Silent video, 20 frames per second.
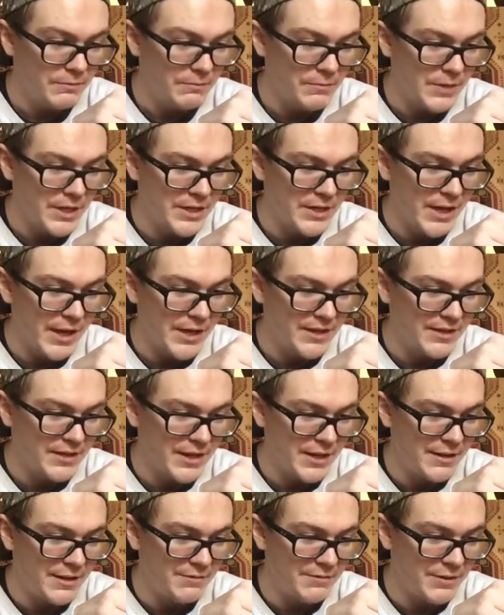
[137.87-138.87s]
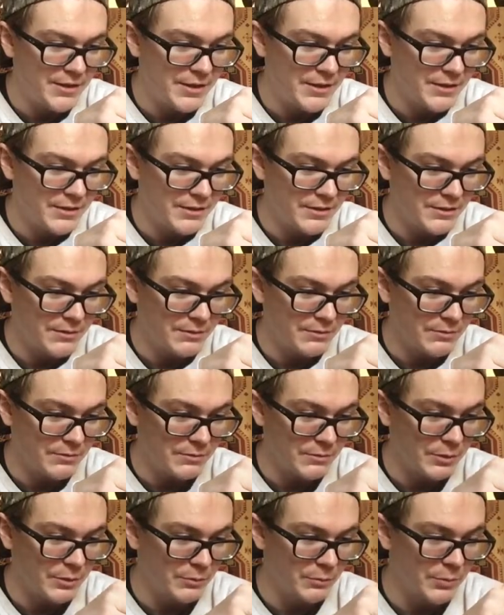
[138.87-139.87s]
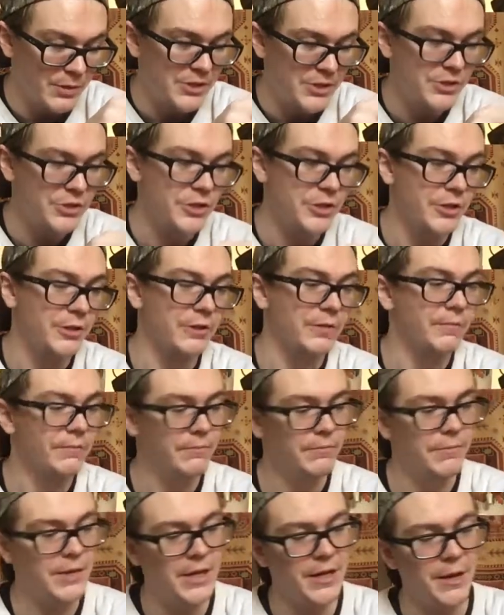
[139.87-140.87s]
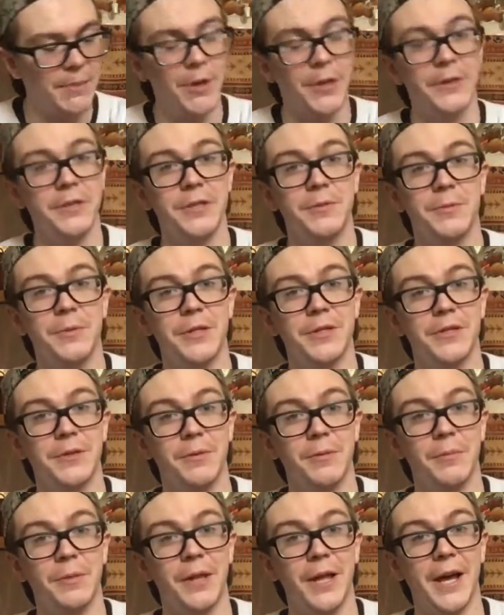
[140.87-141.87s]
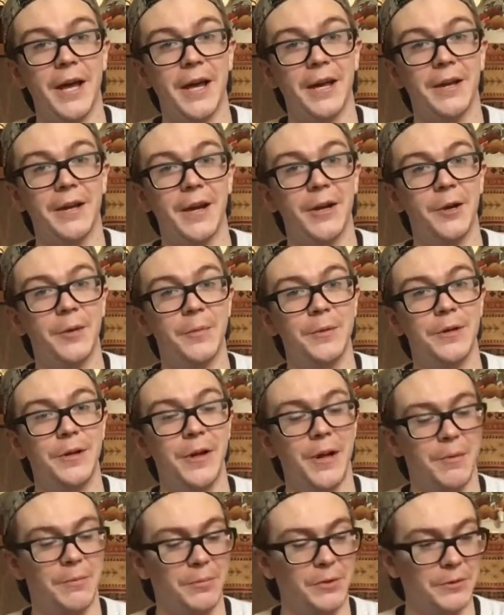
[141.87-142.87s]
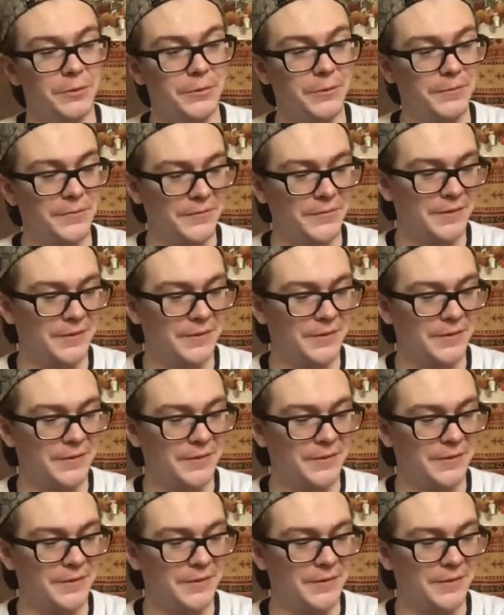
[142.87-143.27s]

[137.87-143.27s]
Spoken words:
Midnight Navy with wind chill. Man, I bought these because they were black. I hope they're not blue.